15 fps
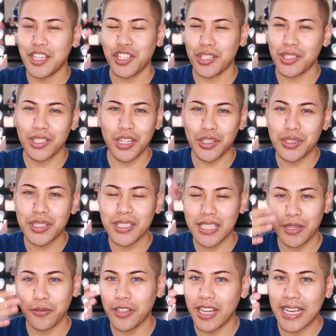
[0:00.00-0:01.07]
they just, you know,
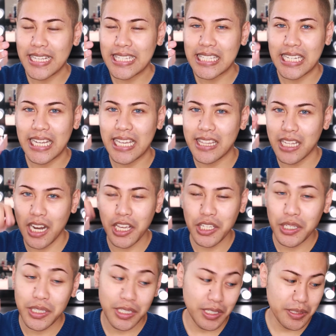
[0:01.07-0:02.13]
sit nicely, and then I
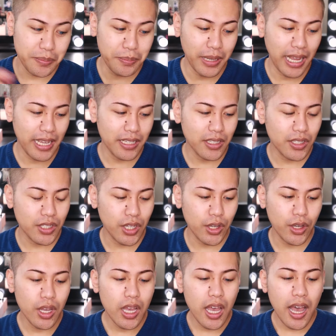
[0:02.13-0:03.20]
use it to blend.
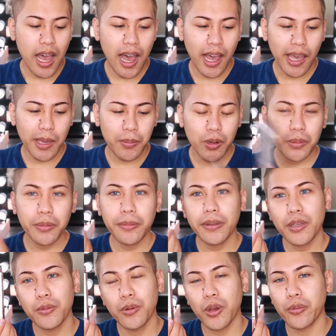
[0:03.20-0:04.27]
So I
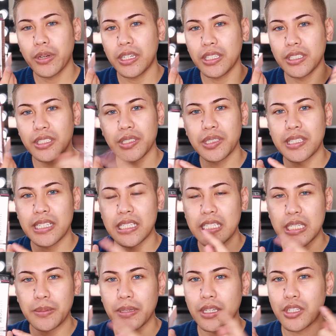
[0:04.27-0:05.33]
probably won't really use this
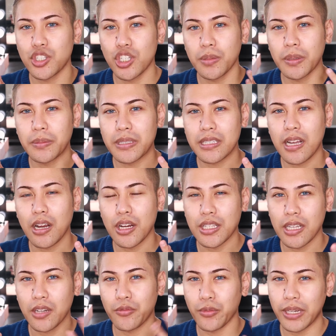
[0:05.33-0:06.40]
just because tubing
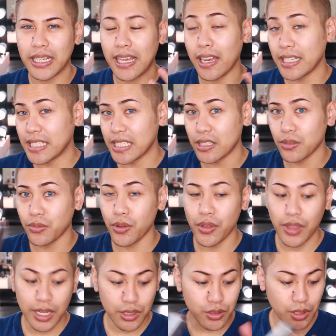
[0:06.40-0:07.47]
mascaras aren't really ideal for
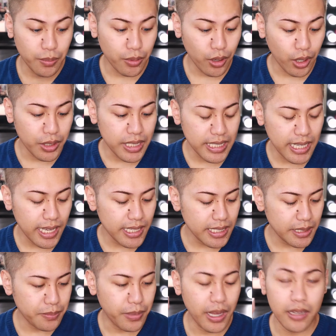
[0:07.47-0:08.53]
that sort of
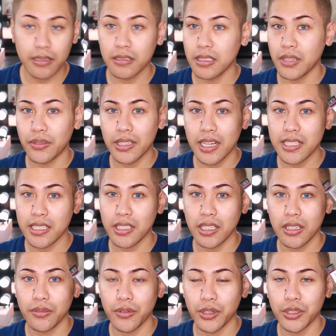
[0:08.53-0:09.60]
process. But if you guys are
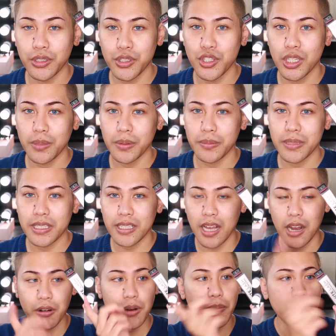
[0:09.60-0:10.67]
looking for a good tubing
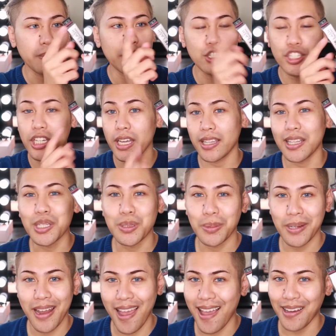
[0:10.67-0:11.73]
mascara, maybe check this
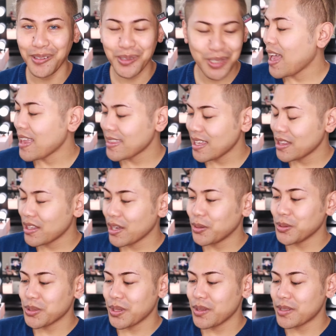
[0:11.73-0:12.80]
one out. And then they
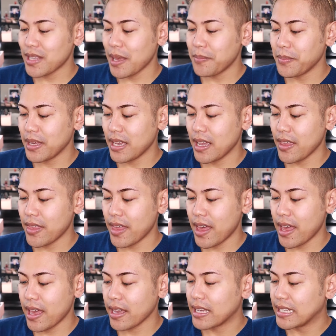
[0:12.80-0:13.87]
also sent me
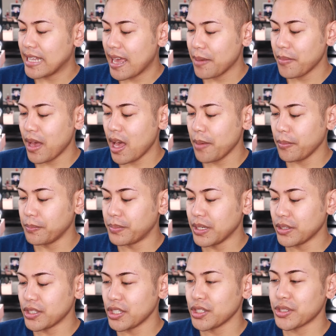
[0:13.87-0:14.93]
their Glam Up
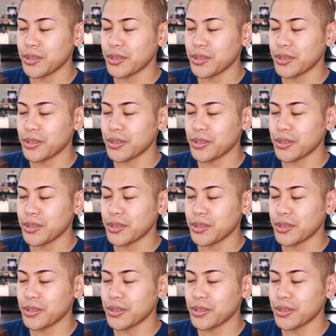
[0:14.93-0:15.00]
Beauty